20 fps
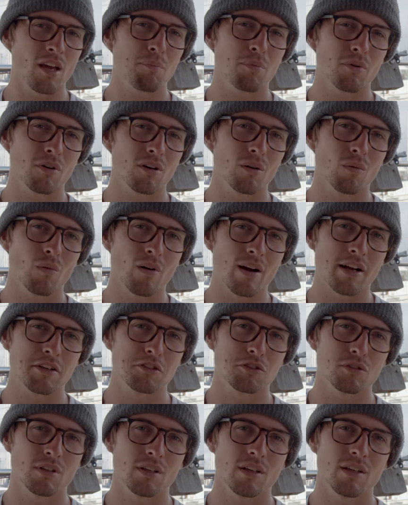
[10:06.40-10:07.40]
paper were
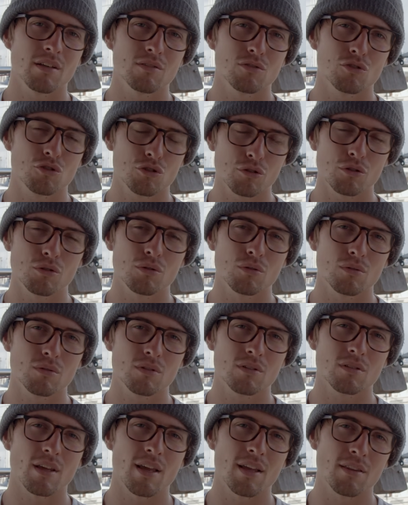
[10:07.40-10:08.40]
actually
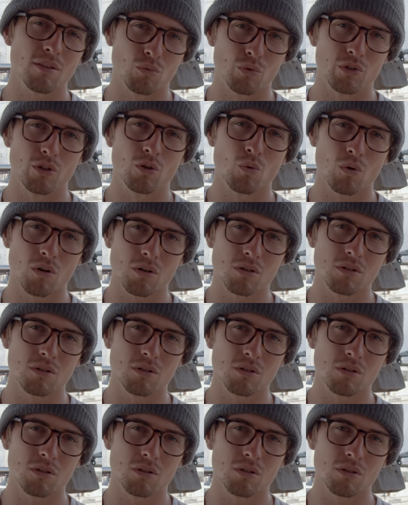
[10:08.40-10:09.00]
true in the real